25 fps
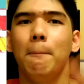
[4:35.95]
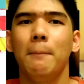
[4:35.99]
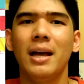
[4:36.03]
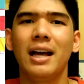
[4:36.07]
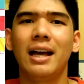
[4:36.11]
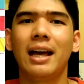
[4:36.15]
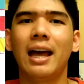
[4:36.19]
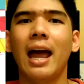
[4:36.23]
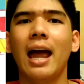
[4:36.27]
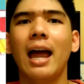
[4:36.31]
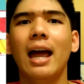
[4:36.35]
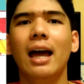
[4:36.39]

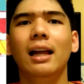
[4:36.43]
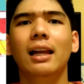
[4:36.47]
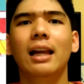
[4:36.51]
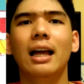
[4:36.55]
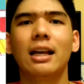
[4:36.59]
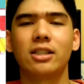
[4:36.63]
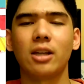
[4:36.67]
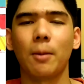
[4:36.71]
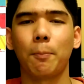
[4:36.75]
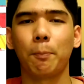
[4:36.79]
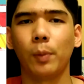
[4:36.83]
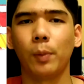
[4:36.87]
MIkhail
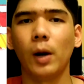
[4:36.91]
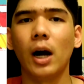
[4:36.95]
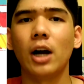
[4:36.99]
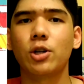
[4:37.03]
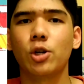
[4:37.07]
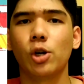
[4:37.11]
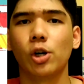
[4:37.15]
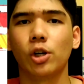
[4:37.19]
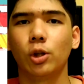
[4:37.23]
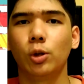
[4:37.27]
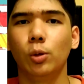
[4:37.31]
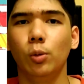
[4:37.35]
has a
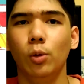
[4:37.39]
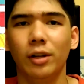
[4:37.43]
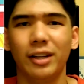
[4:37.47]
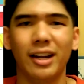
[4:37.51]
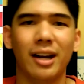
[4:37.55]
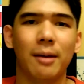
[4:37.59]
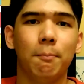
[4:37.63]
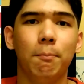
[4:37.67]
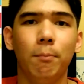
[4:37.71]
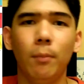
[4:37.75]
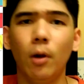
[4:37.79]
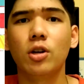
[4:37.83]
pressure tool
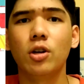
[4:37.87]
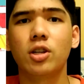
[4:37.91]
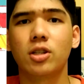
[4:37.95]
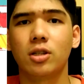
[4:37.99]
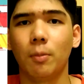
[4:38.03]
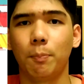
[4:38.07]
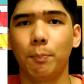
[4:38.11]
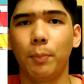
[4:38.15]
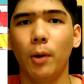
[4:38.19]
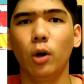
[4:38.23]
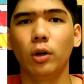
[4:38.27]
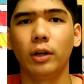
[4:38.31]
that
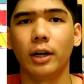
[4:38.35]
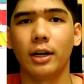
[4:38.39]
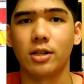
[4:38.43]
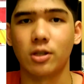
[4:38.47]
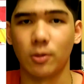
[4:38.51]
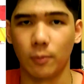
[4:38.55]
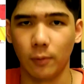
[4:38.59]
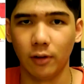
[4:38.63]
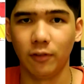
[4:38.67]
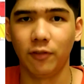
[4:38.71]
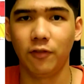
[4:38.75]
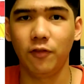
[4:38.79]
most
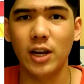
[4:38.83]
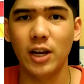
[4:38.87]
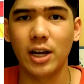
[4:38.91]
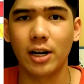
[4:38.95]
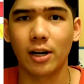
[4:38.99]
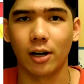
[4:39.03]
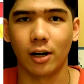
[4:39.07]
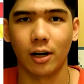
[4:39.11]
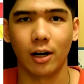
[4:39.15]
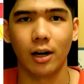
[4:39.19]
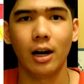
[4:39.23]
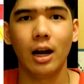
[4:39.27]
opponents will
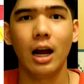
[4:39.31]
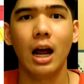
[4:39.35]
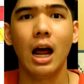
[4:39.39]
fear.